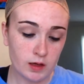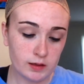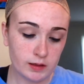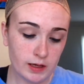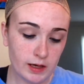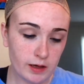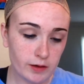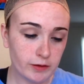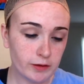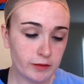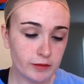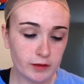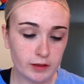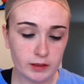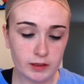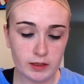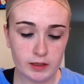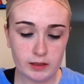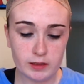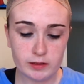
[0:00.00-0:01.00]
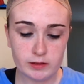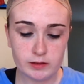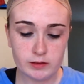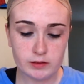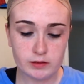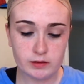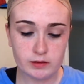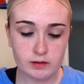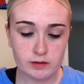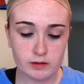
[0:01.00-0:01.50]
Now the thing
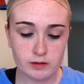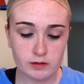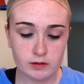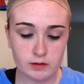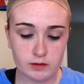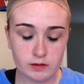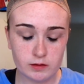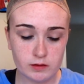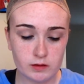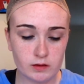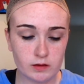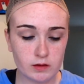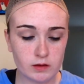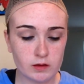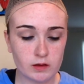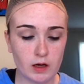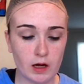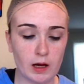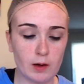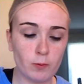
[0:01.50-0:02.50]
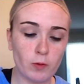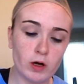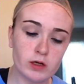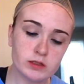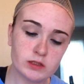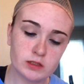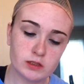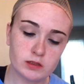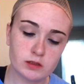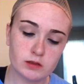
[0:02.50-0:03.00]
is, I
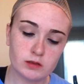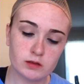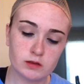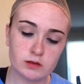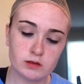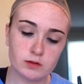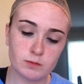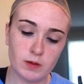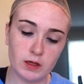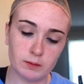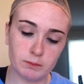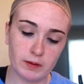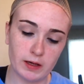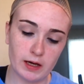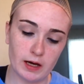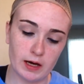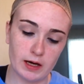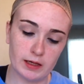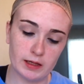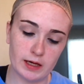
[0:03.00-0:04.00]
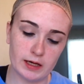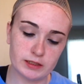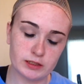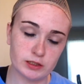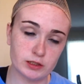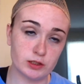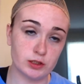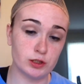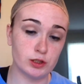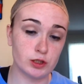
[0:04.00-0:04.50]
want to make my
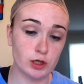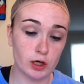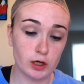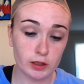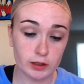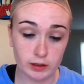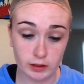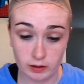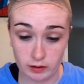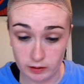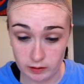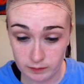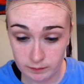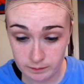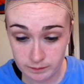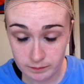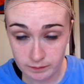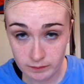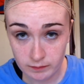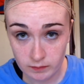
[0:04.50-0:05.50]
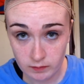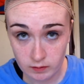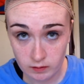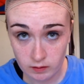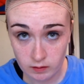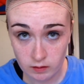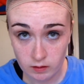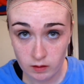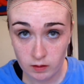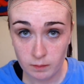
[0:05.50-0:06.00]
eyelashes darker,
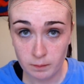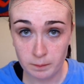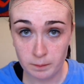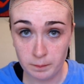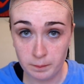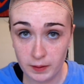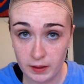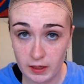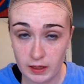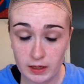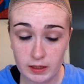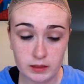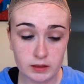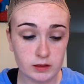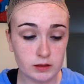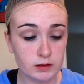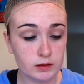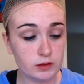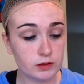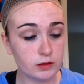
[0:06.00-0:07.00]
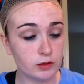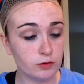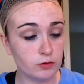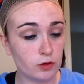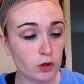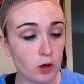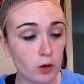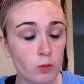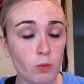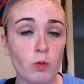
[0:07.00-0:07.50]
but you
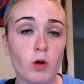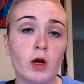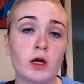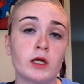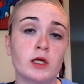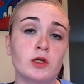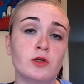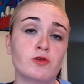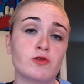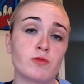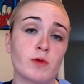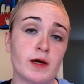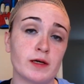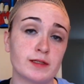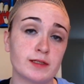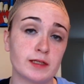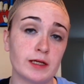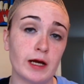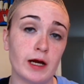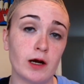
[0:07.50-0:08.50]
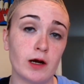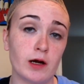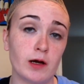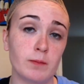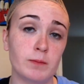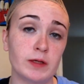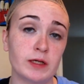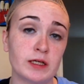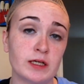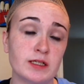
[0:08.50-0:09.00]
don't want to use
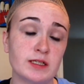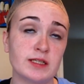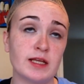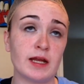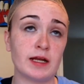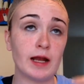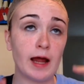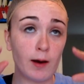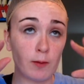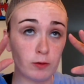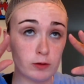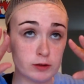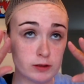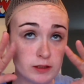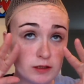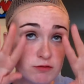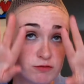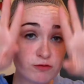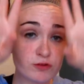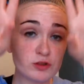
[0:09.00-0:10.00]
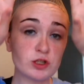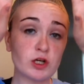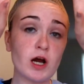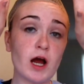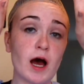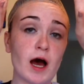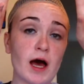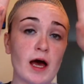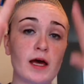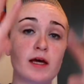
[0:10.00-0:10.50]
mascara because then that will lift your
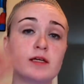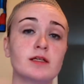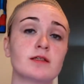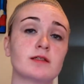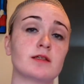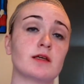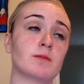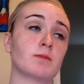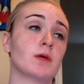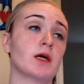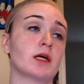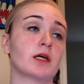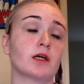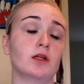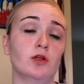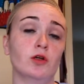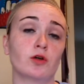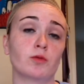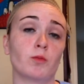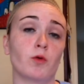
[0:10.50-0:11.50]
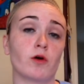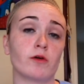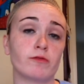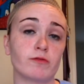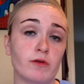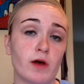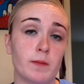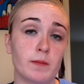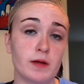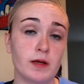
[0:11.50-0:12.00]
eyes and make it look more
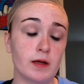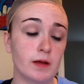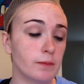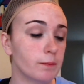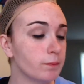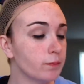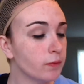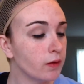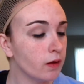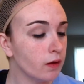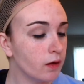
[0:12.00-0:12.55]
feminine.